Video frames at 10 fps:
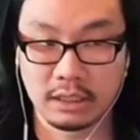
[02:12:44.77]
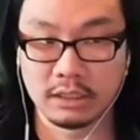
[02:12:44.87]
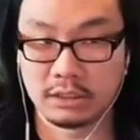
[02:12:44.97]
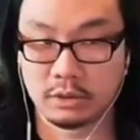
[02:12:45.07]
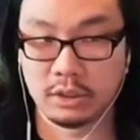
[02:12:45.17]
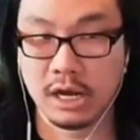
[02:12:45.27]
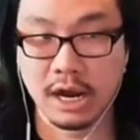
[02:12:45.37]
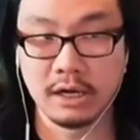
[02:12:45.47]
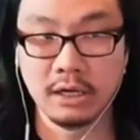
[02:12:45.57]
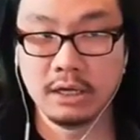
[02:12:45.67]
Because you did
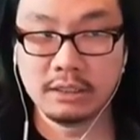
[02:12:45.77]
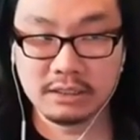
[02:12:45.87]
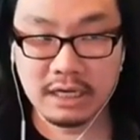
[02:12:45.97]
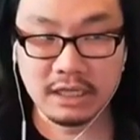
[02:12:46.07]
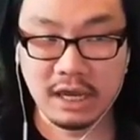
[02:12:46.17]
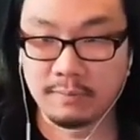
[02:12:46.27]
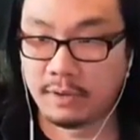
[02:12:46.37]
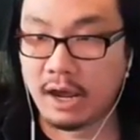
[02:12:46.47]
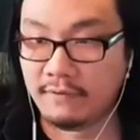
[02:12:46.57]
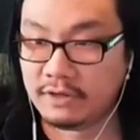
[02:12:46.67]
not say that,
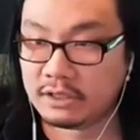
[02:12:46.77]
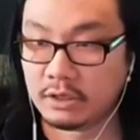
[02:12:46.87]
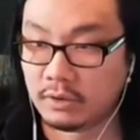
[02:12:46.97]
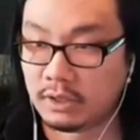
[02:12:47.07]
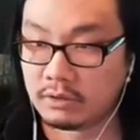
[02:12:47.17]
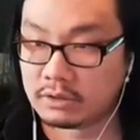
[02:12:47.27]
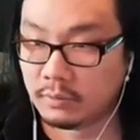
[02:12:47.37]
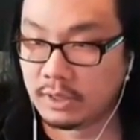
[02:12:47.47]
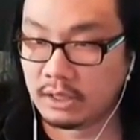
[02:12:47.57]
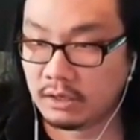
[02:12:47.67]
but obviously you're here, so
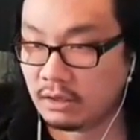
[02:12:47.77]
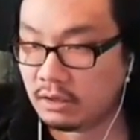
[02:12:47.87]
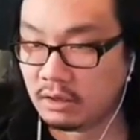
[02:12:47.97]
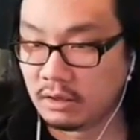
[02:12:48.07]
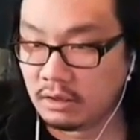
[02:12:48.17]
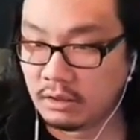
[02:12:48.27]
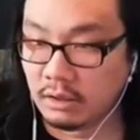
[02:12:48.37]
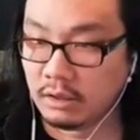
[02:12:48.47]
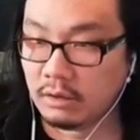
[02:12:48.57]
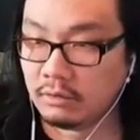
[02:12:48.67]
we can,
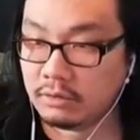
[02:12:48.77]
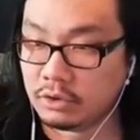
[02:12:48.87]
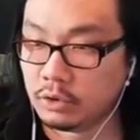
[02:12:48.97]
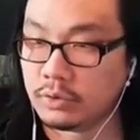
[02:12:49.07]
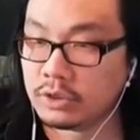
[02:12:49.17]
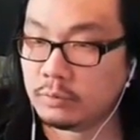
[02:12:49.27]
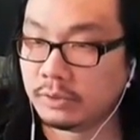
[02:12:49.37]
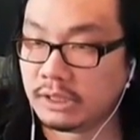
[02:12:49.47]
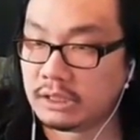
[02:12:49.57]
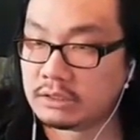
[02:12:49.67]
you know, do as you
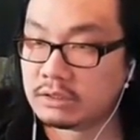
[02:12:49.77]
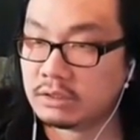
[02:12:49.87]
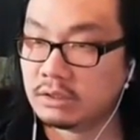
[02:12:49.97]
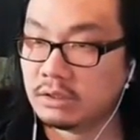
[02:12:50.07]
please.